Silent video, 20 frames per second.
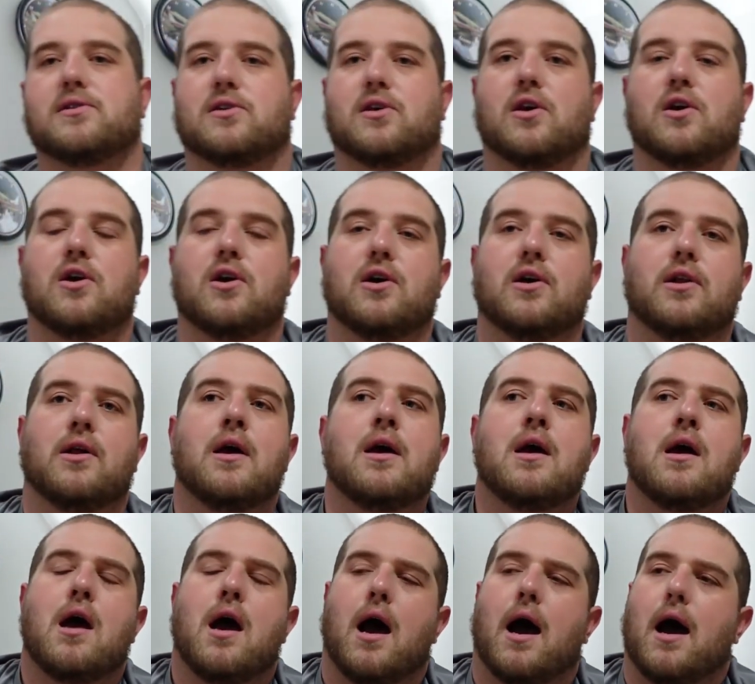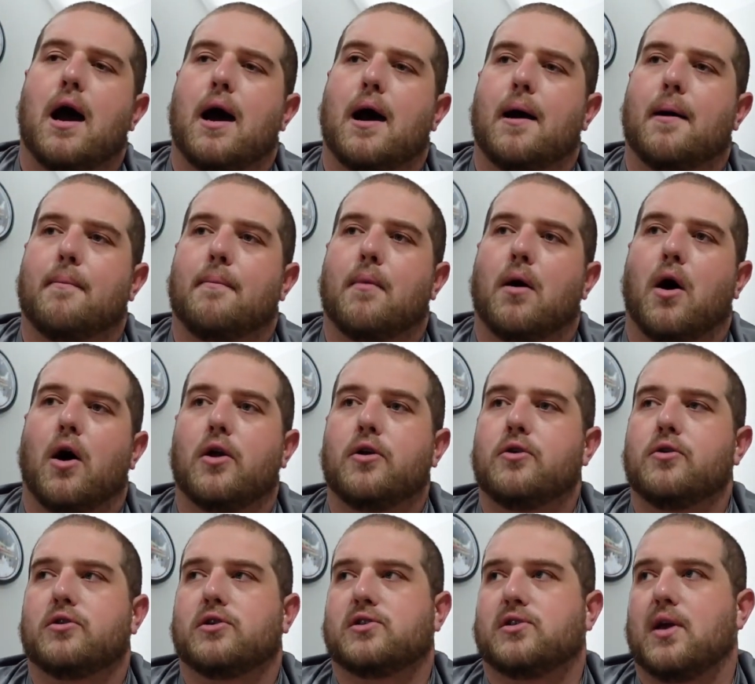good,
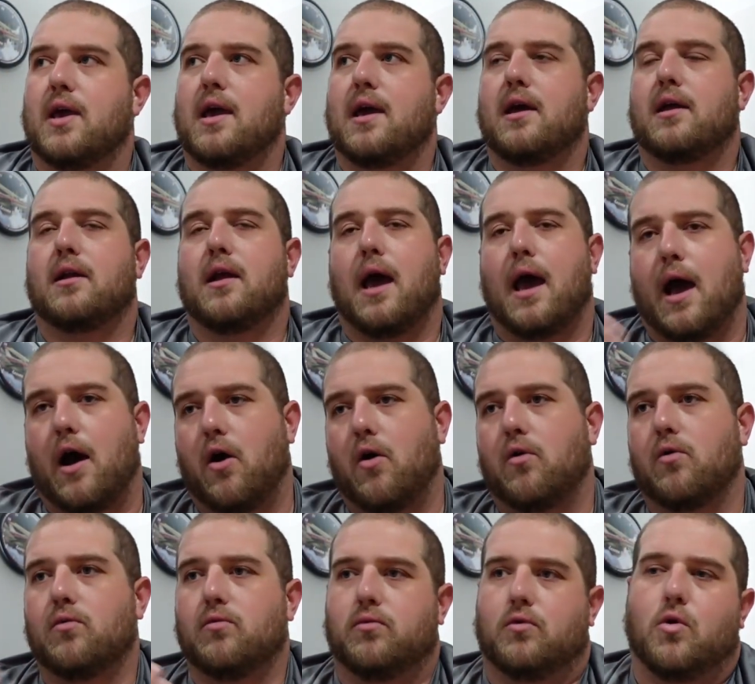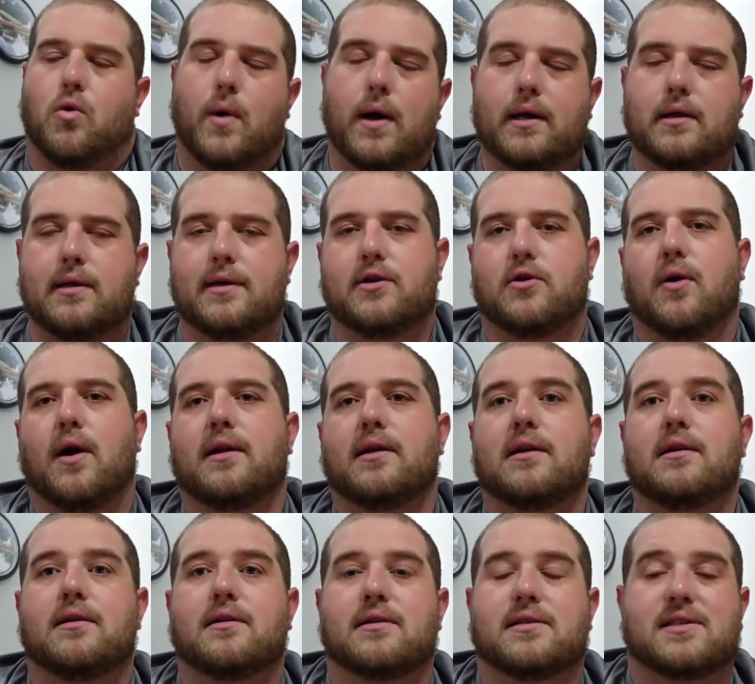understand how quickly do I
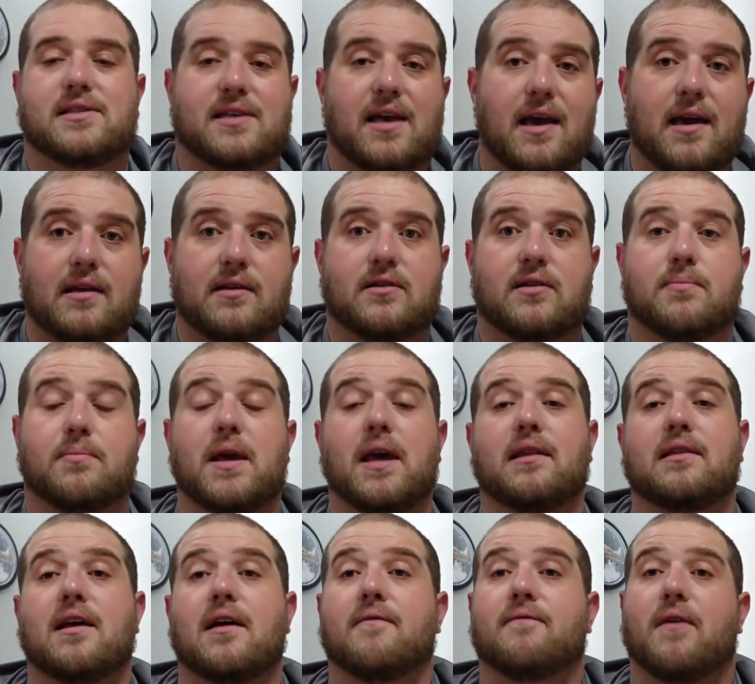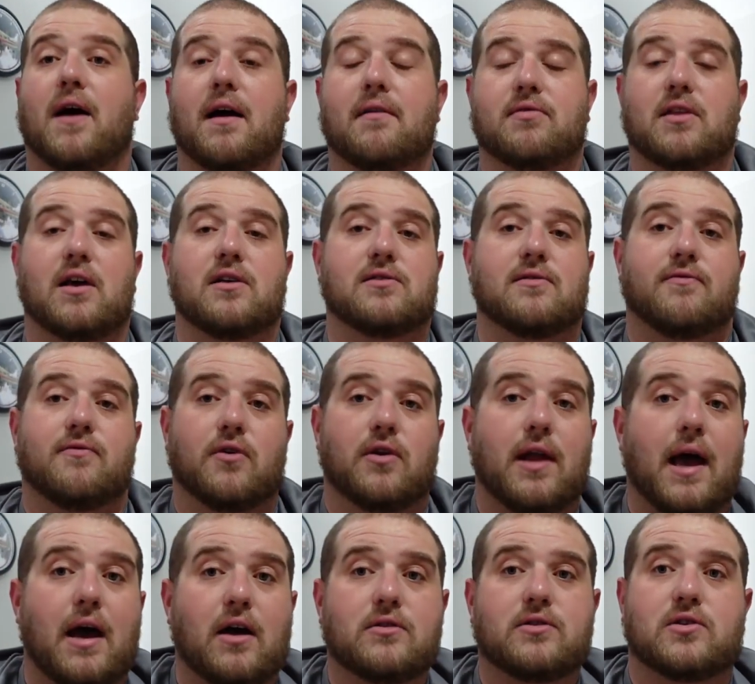need to descend to be at that 5,000 foot
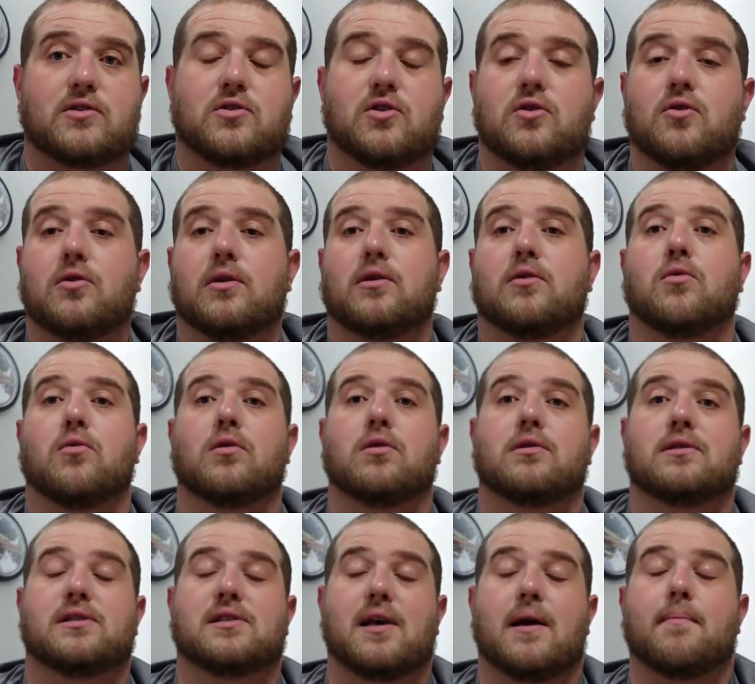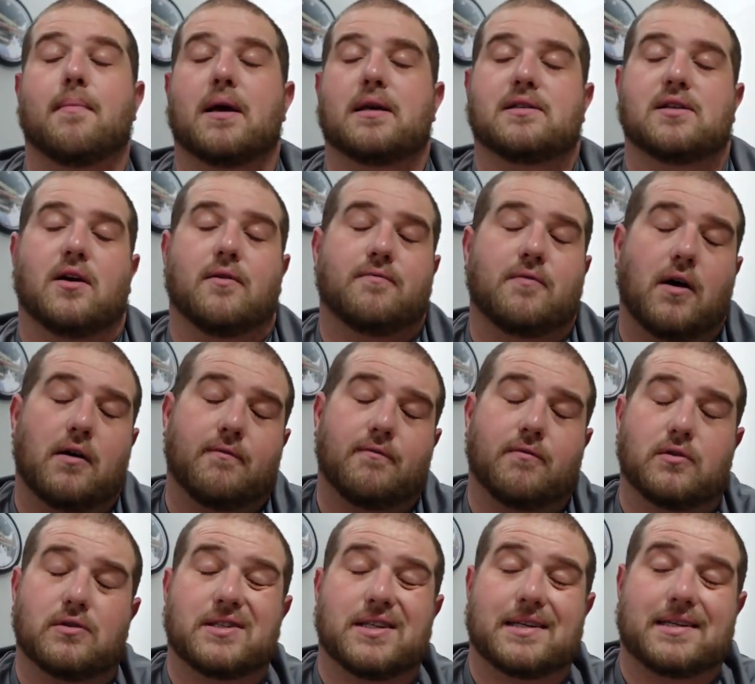altitude in order to set myself up
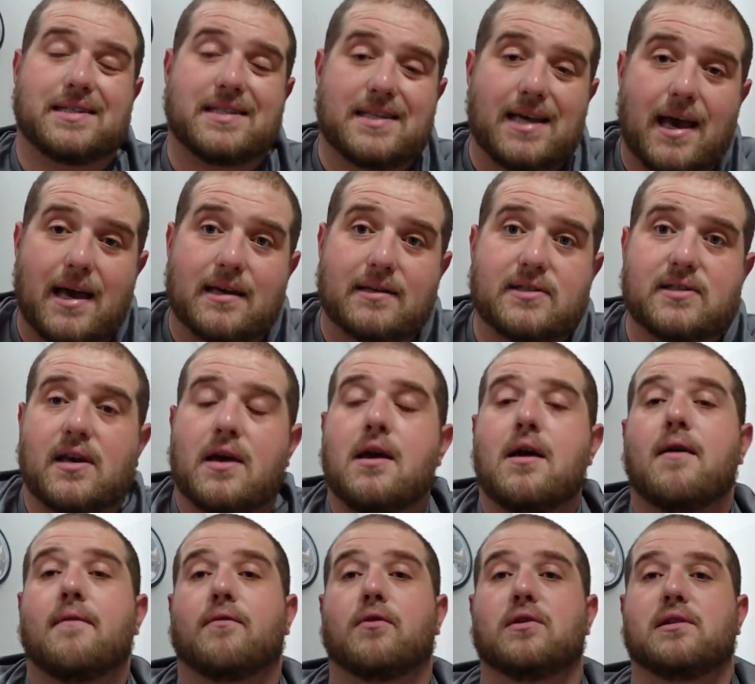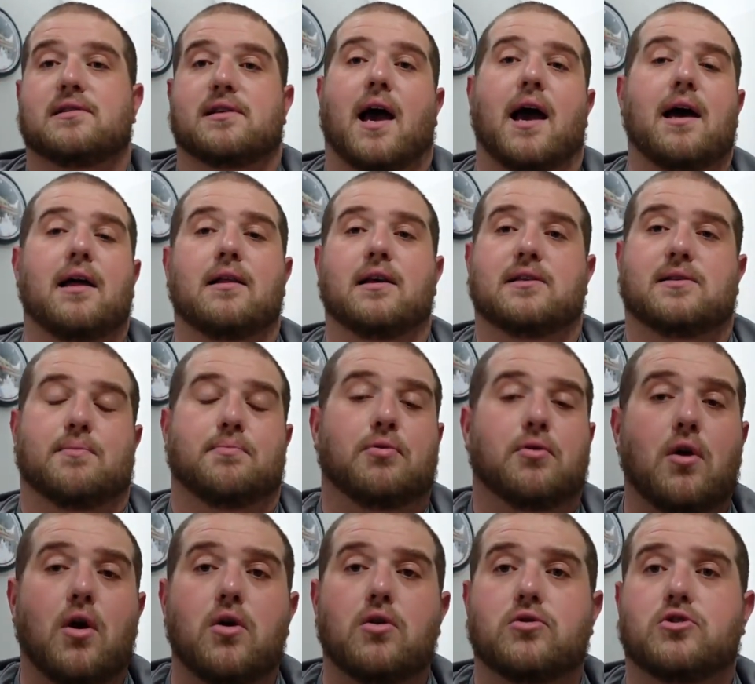for success for this ILS
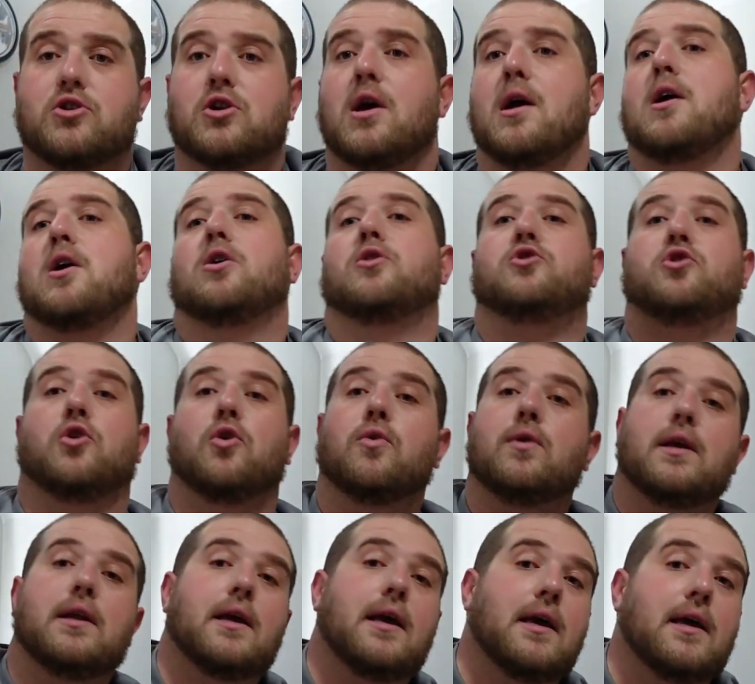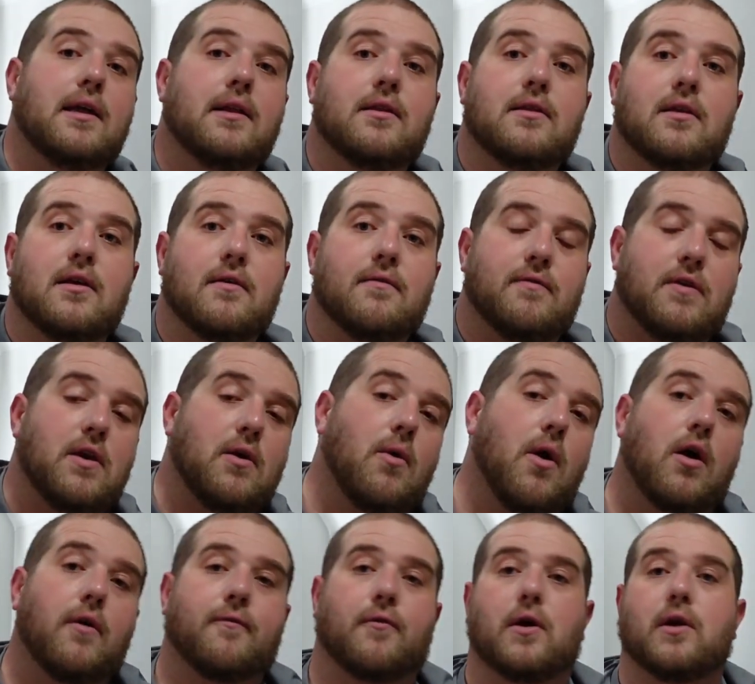approach, tuning in the
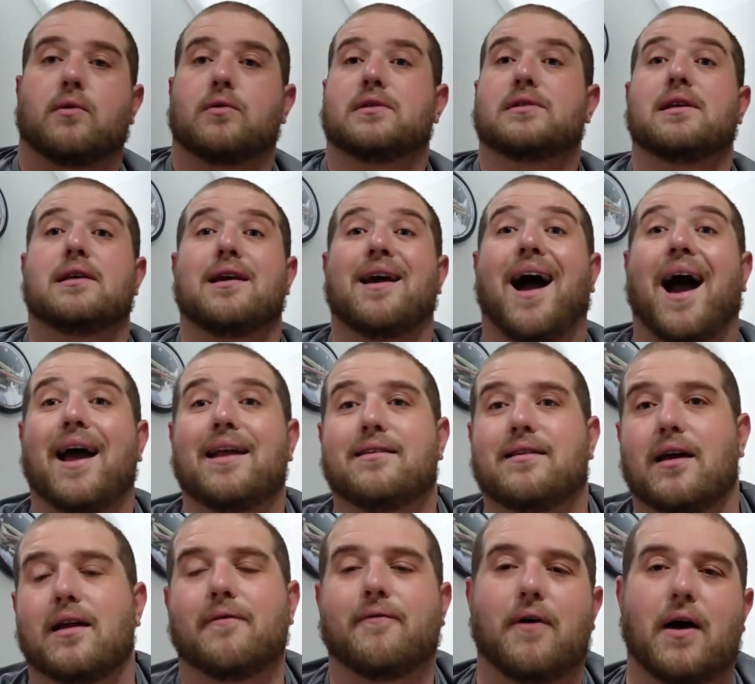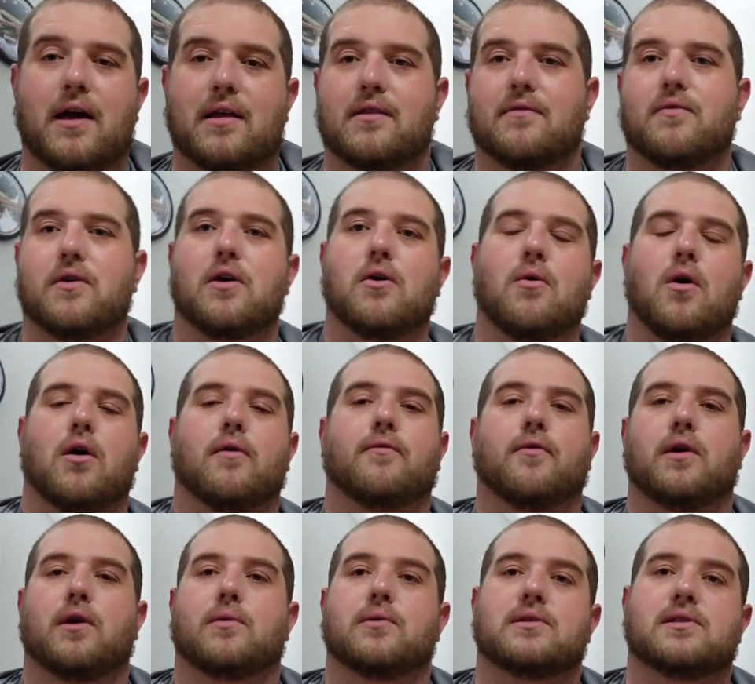VOR frequency, identifying the VOR
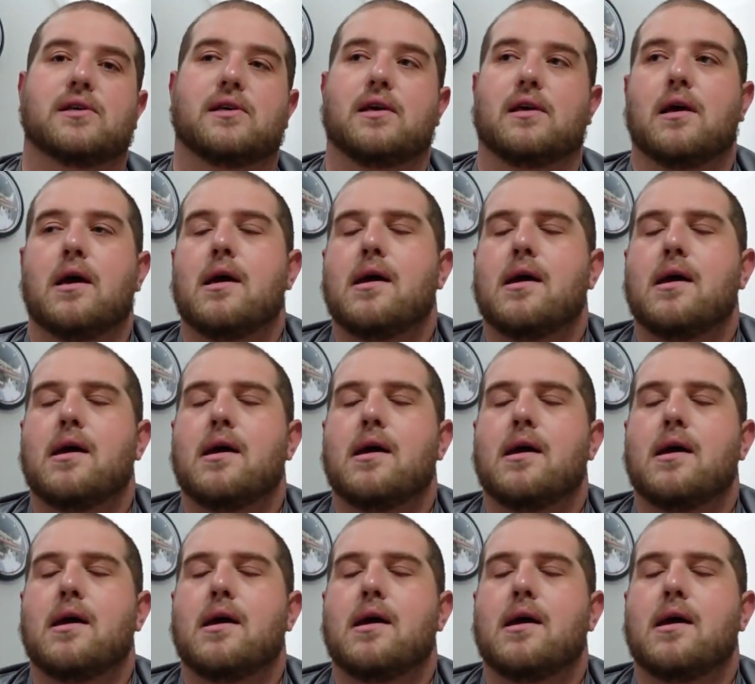frequency.